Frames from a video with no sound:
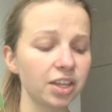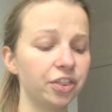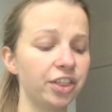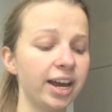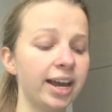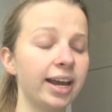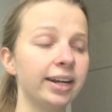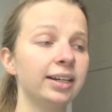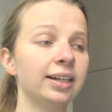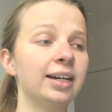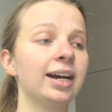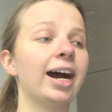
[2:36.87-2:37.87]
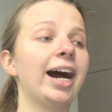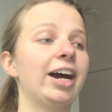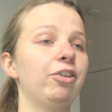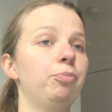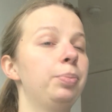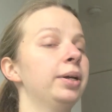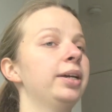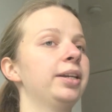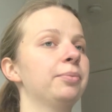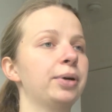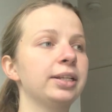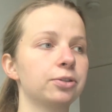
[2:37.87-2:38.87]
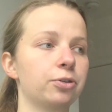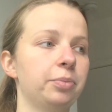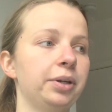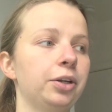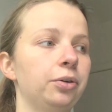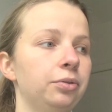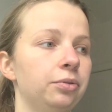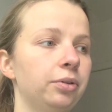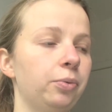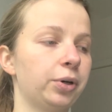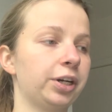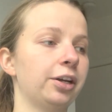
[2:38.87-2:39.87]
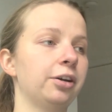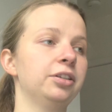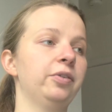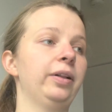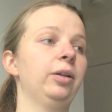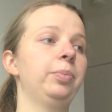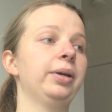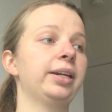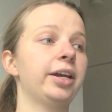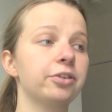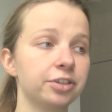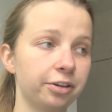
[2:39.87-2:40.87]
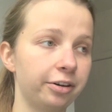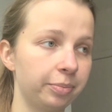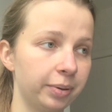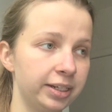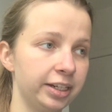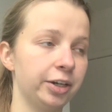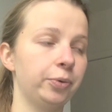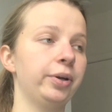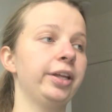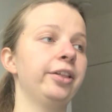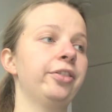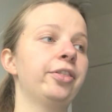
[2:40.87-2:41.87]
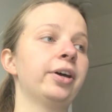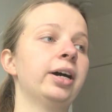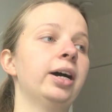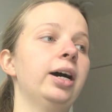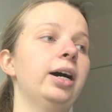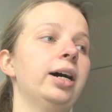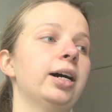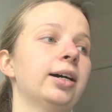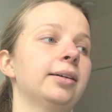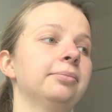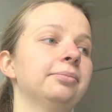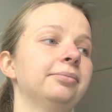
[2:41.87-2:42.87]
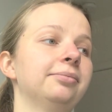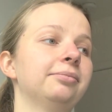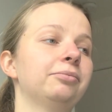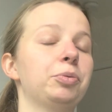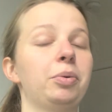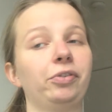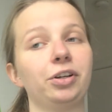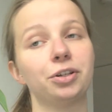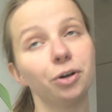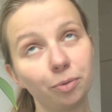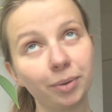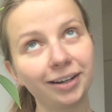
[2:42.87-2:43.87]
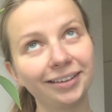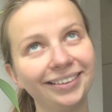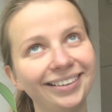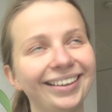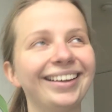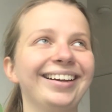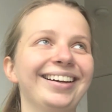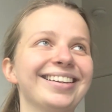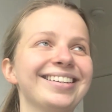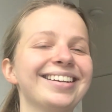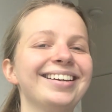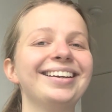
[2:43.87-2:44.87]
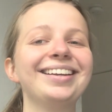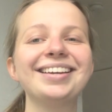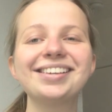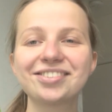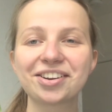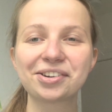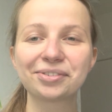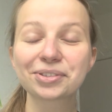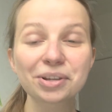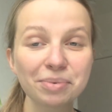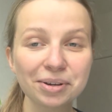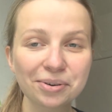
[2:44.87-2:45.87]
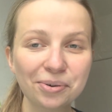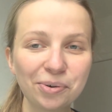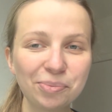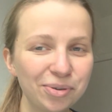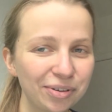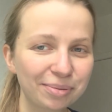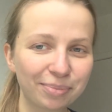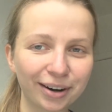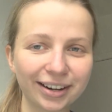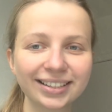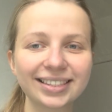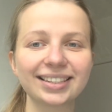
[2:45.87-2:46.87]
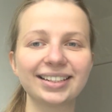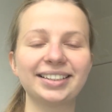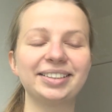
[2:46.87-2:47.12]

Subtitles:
Then I've been brainstorming and working on developing another startup idea um, with my friend Toma, and in general, so many cool moving parts.